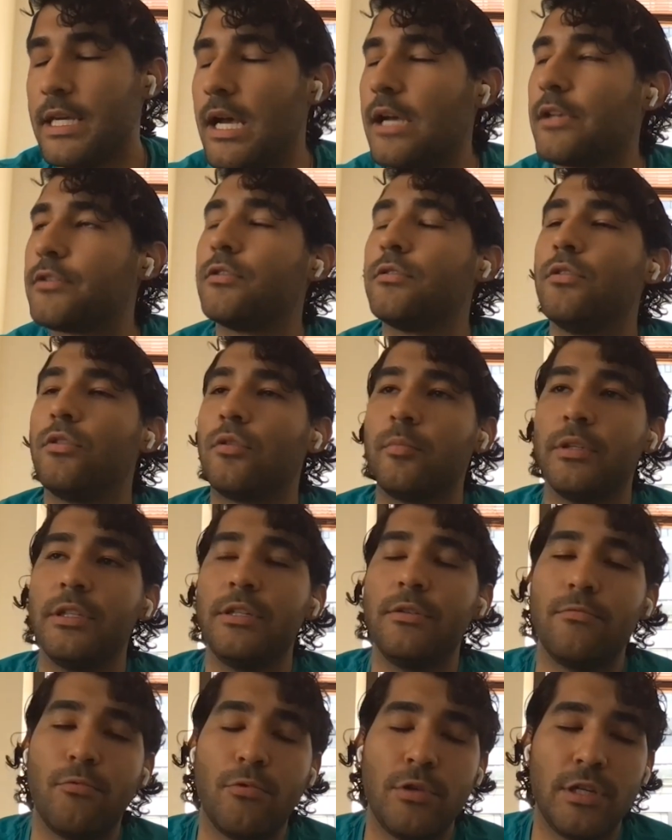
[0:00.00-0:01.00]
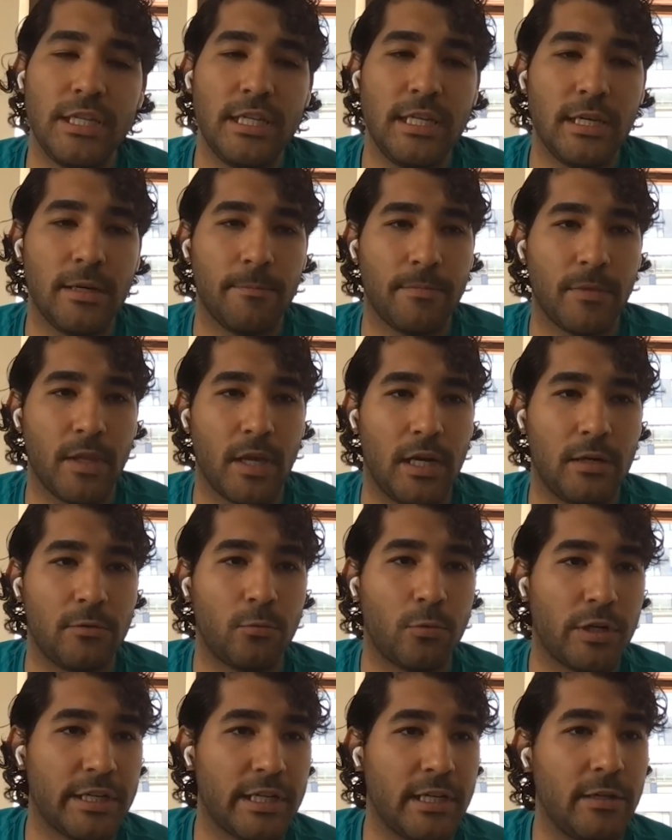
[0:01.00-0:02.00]
Yeah, so normally we
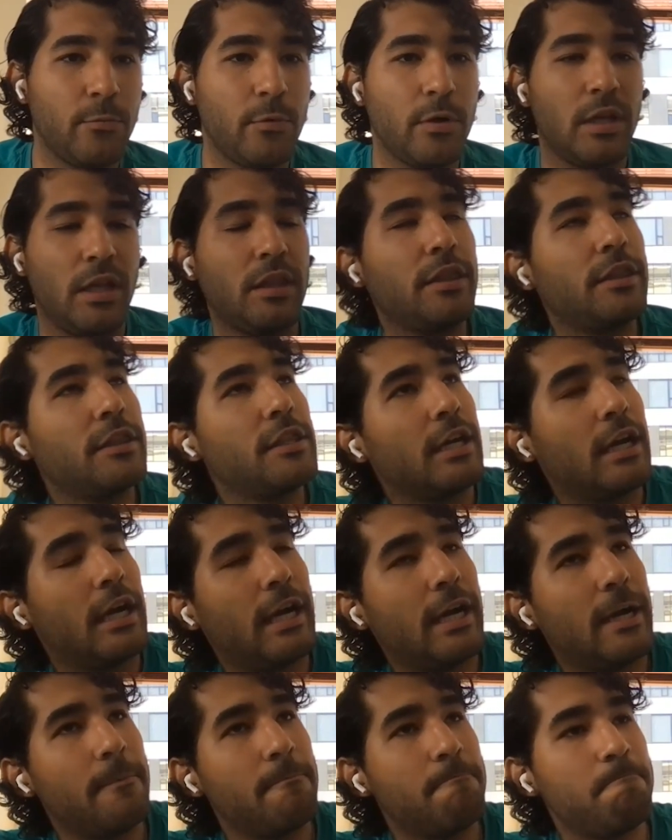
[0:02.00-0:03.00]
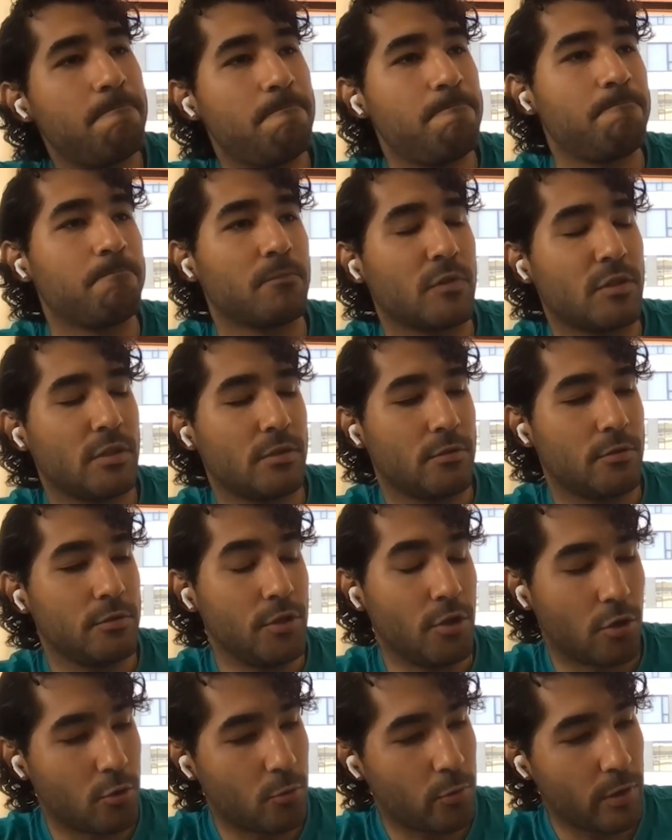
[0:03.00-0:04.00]
are working with, um,
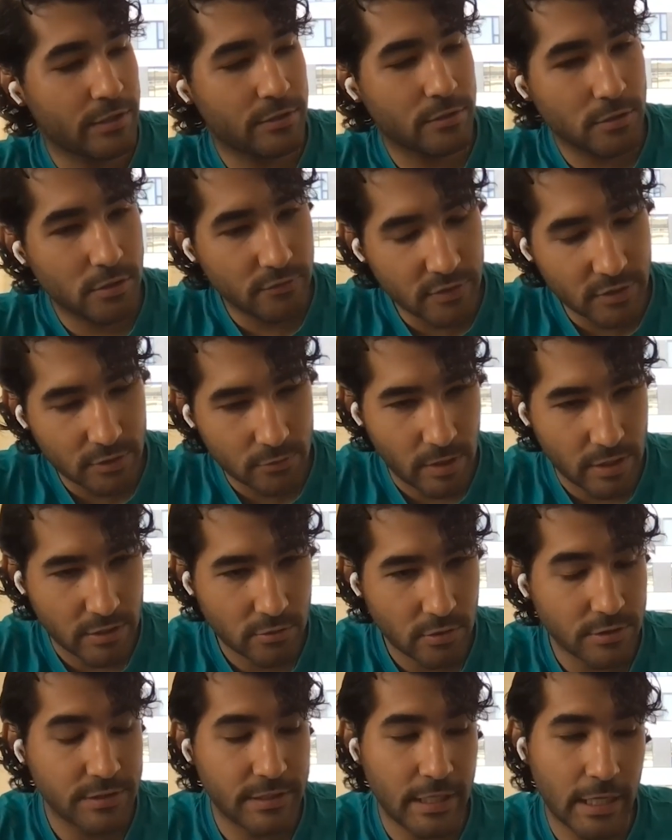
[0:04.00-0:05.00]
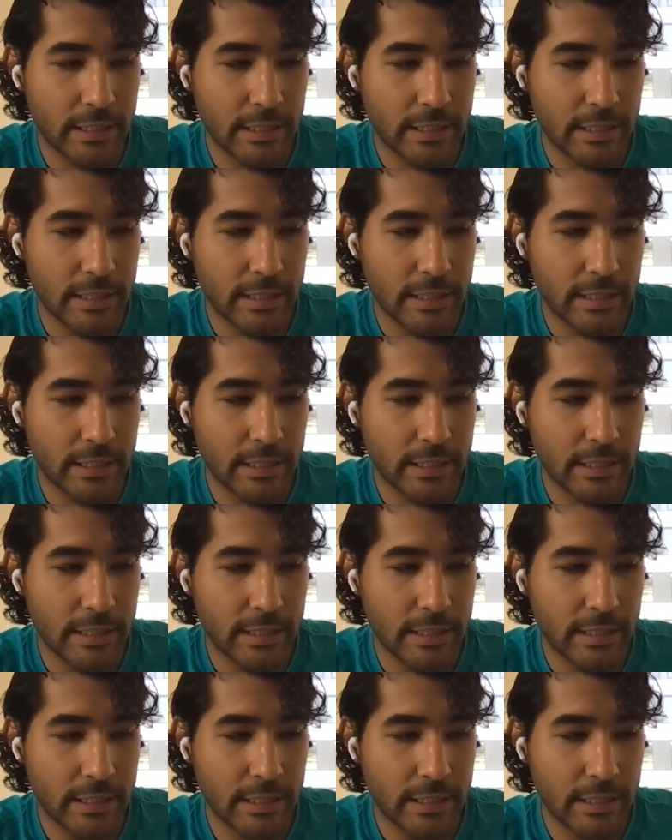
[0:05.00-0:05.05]
you know, quick service restaurants.